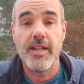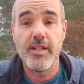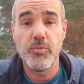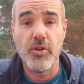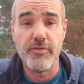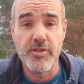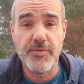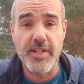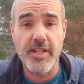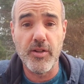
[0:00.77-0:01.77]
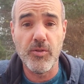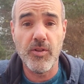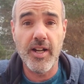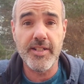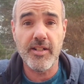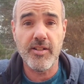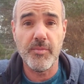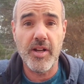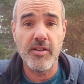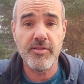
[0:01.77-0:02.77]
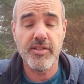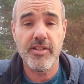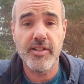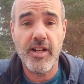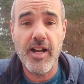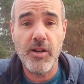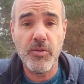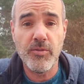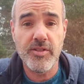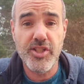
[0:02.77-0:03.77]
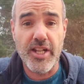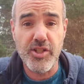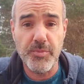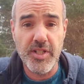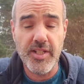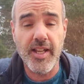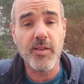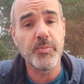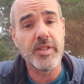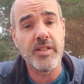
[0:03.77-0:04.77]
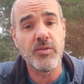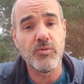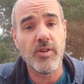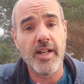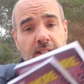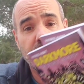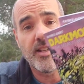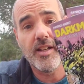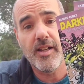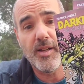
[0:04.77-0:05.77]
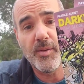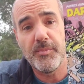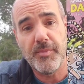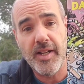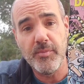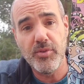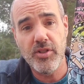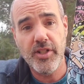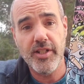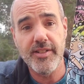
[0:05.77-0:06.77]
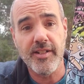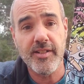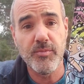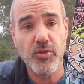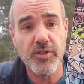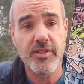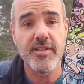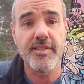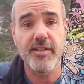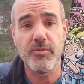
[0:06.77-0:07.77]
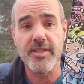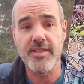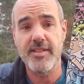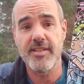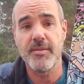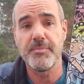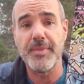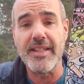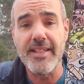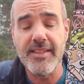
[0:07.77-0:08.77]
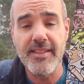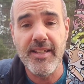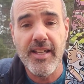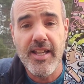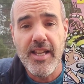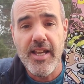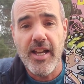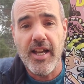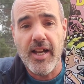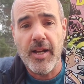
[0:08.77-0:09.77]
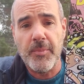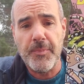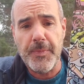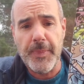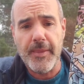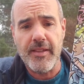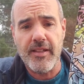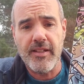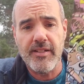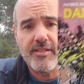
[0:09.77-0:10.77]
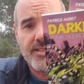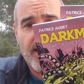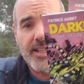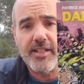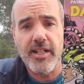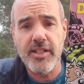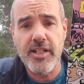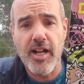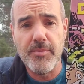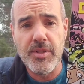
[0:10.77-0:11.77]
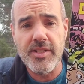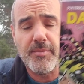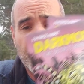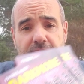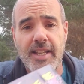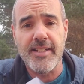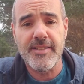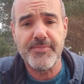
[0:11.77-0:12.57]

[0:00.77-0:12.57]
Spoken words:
In a previous video, I talked about how ChatGPT helped me write my book, Darkmore, The Secrets Beneath. Um, I got a comment about that